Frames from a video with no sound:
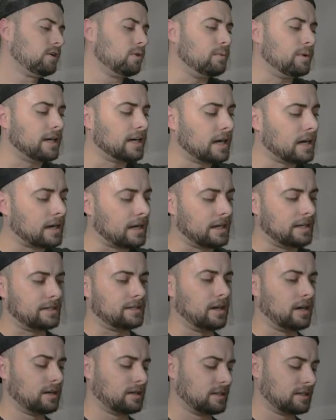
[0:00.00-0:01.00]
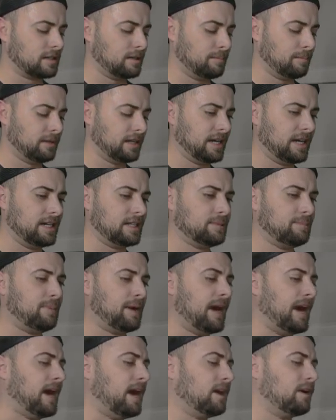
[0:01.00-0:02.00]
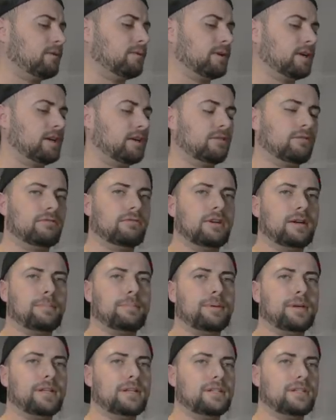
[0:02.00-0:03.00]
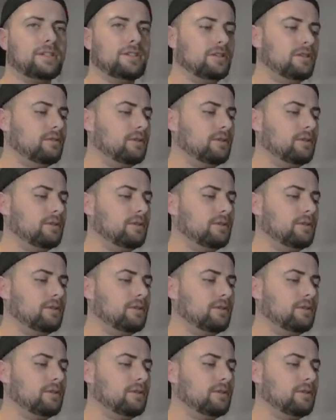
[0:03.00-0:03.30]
We got a Darkness Ablaze pack we're gonna rip into